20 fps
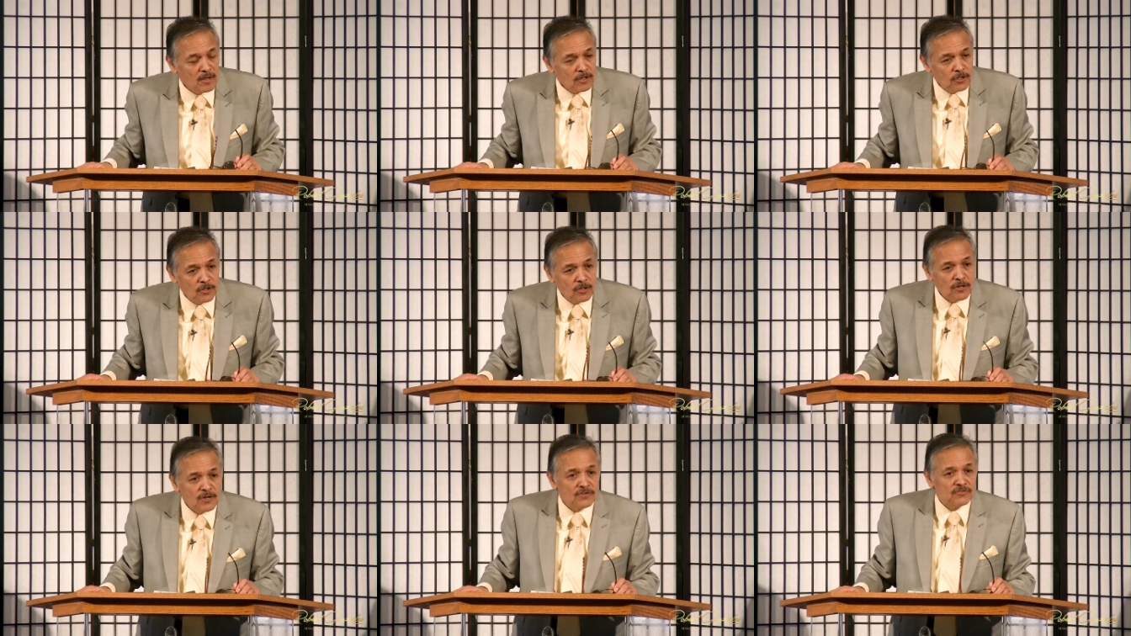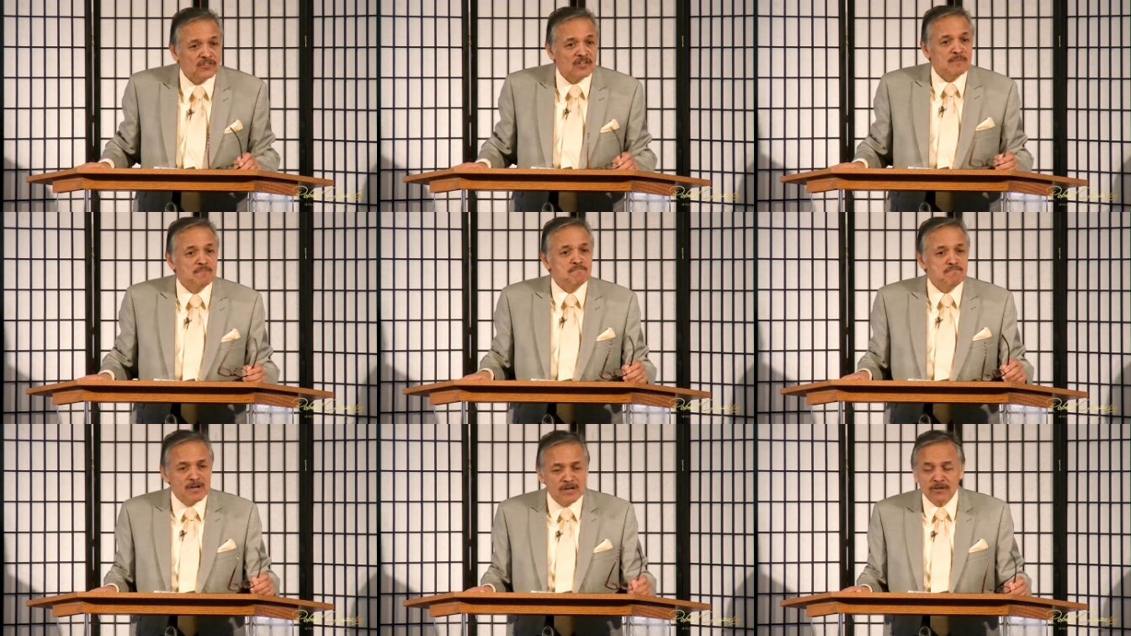You're going to
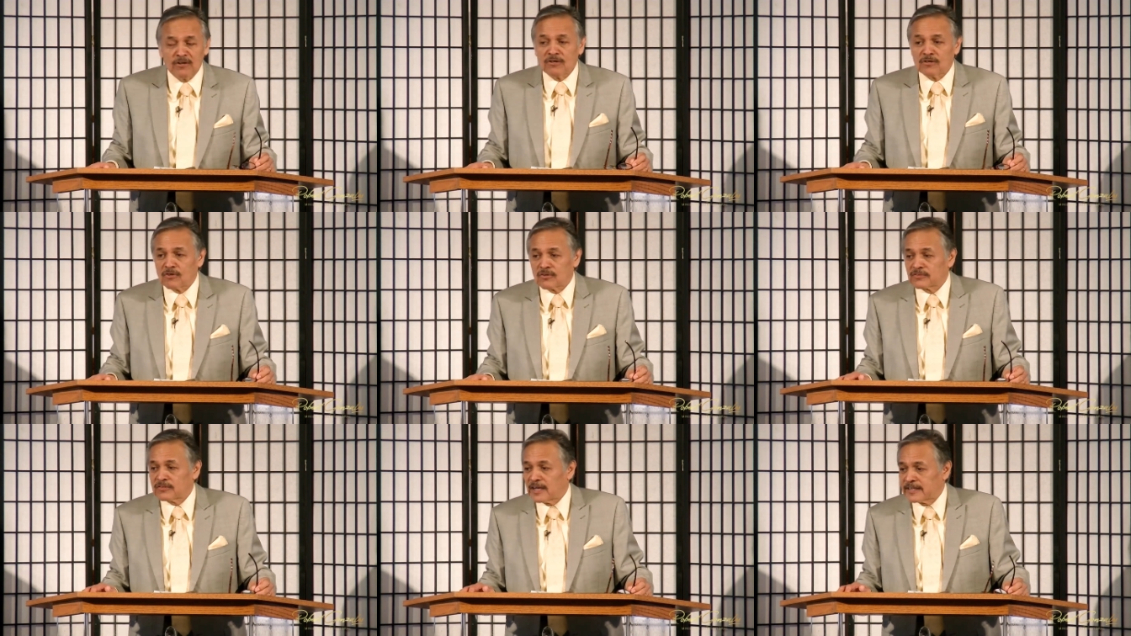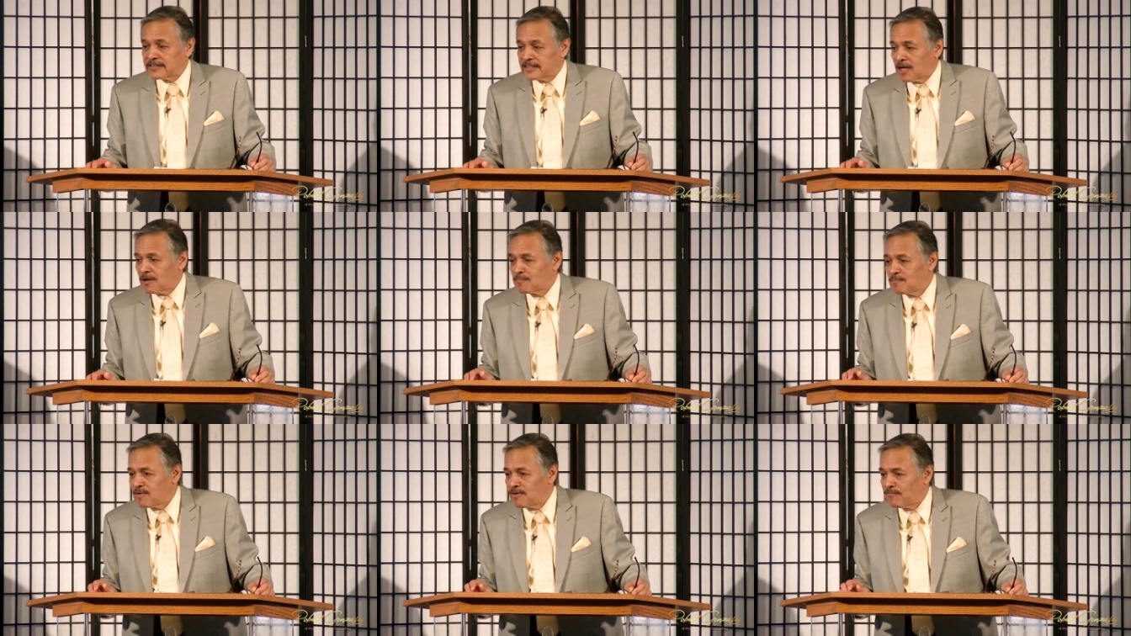see miracles like
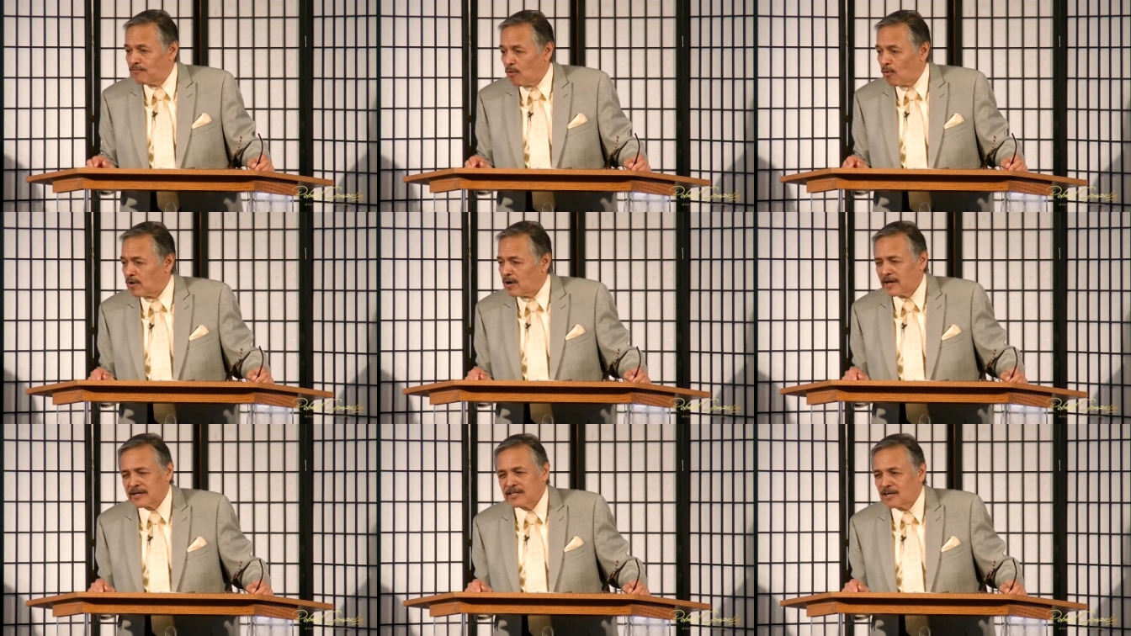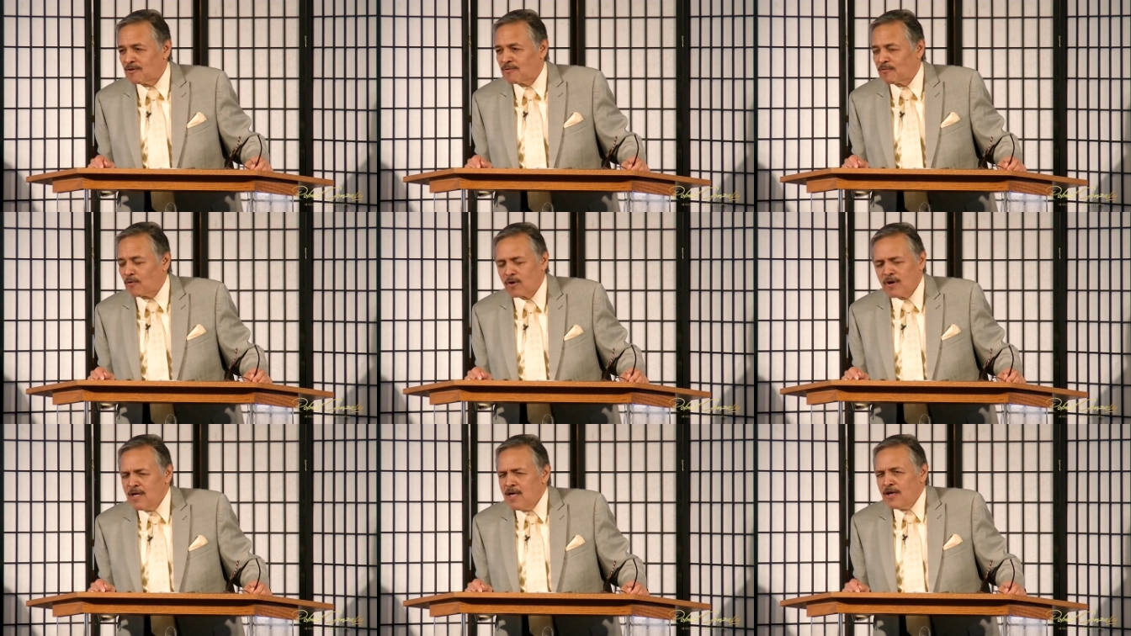nothing before, like never
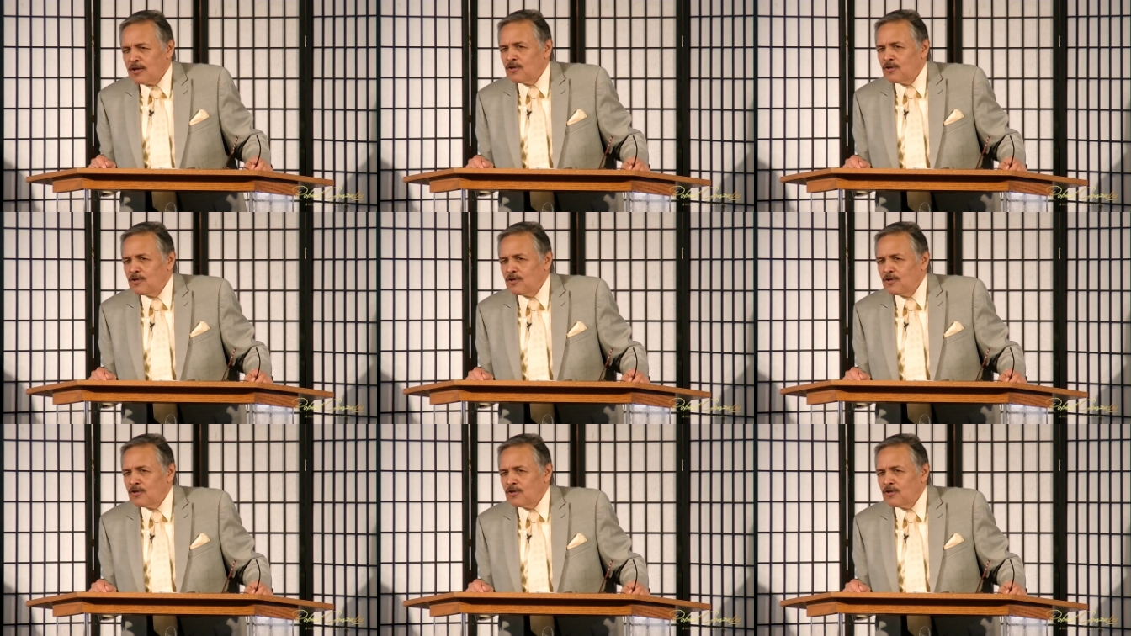before.